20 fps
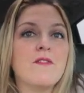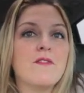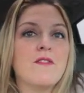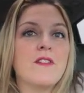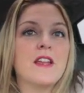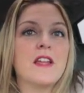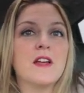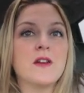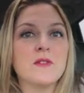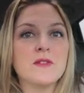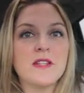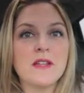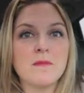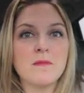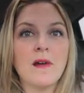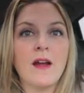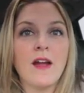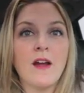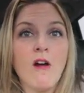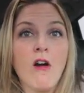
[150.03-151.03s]
videos
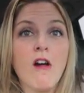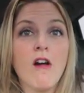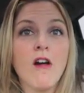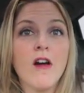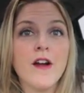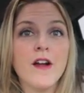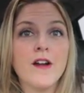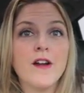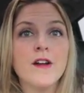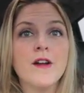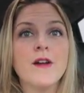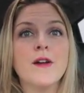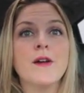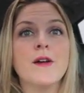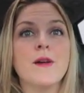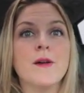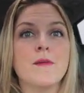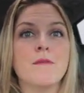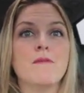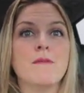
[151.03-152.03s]
in my car,
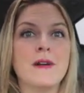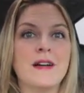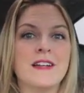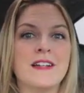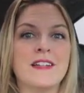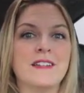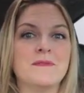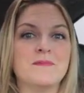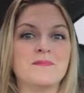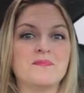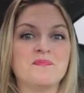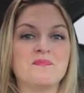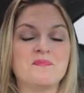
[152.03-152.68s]
but